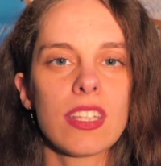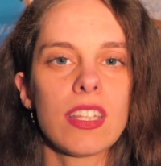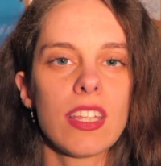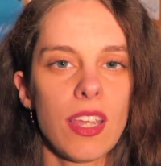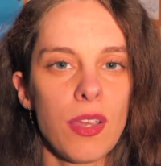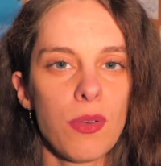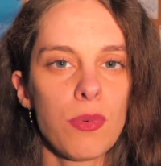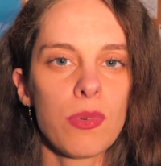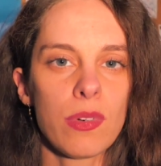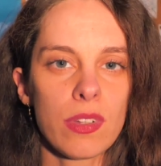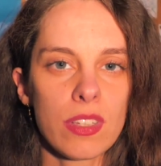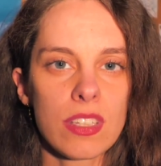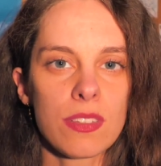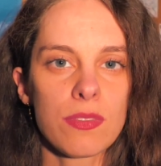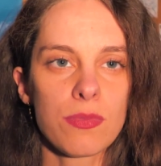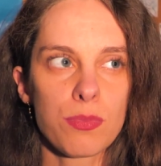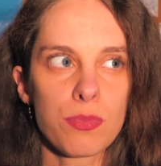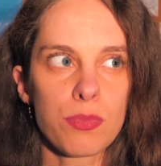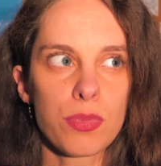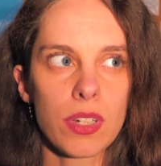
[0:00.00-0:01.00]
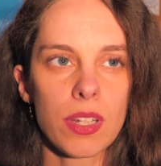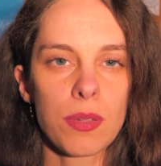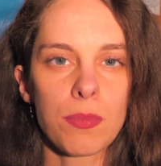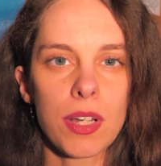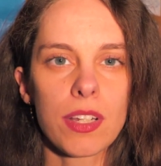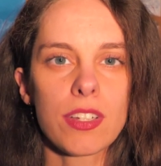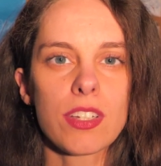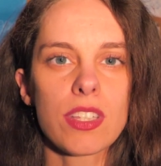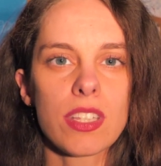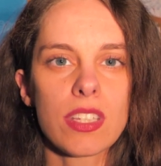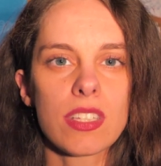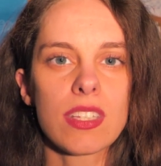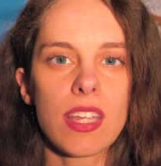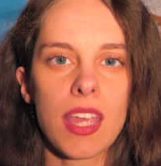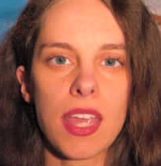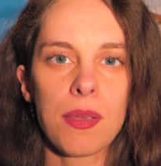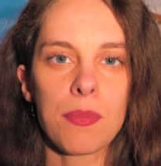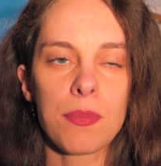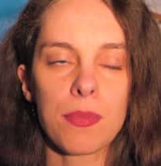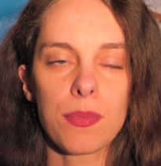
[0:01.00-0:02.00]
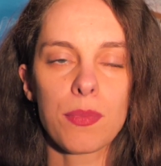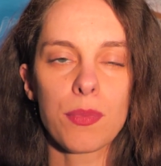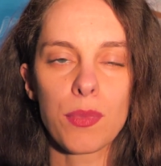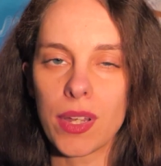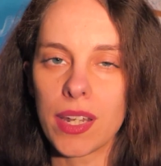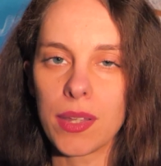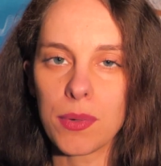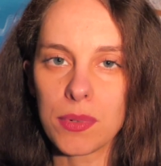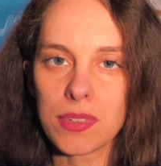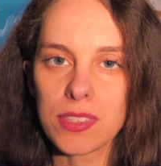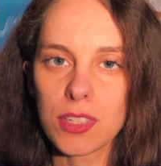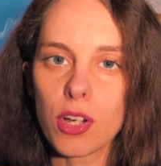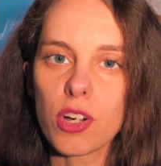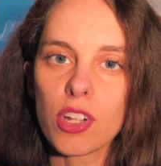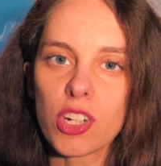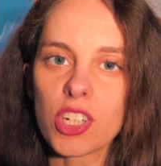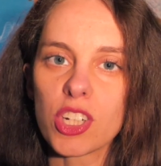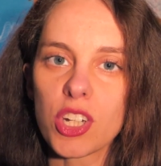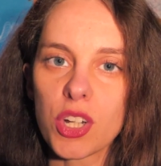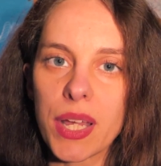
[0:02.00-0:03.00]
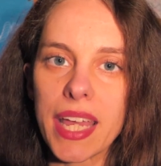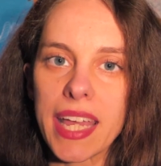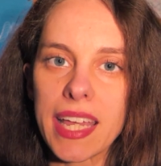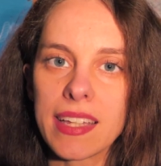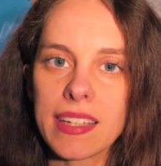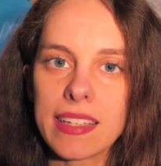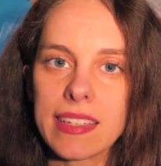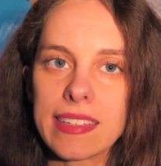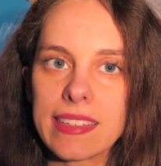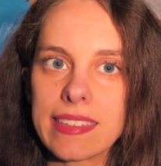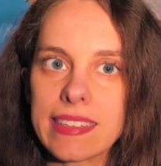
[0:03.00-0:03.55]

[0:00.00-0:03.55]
it was pretty much the same when it was cotton, okay?